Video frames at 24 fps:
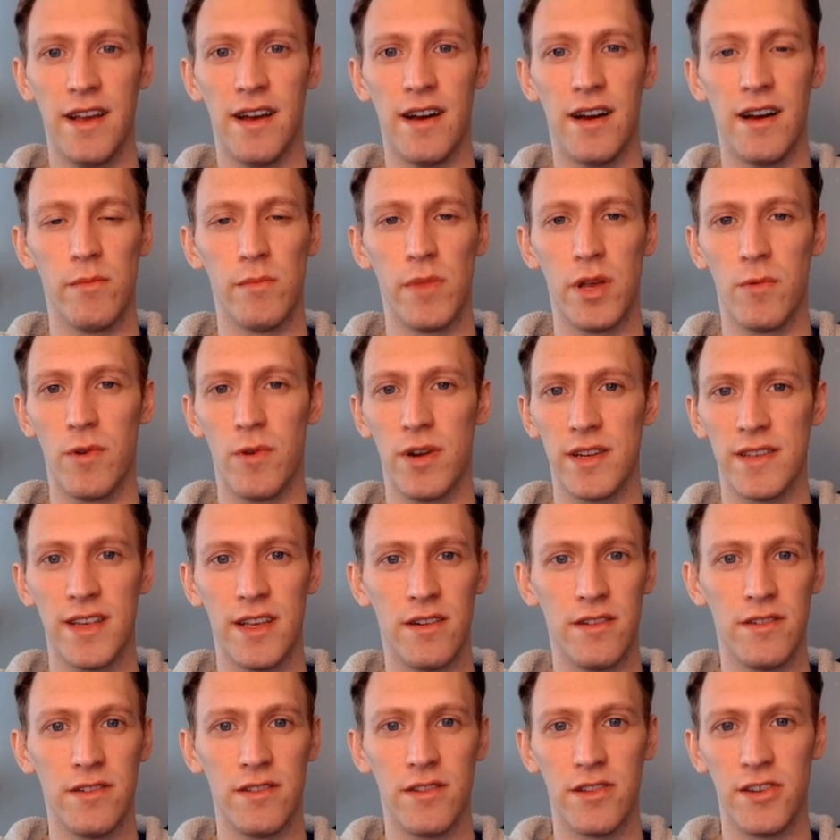They want to
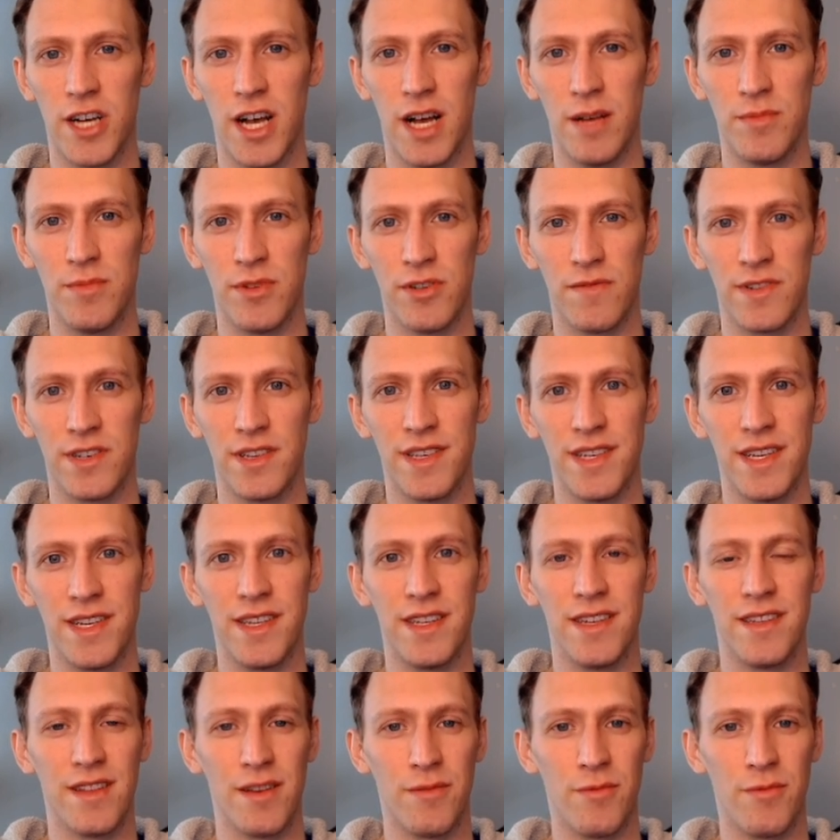send all the jobs overseas.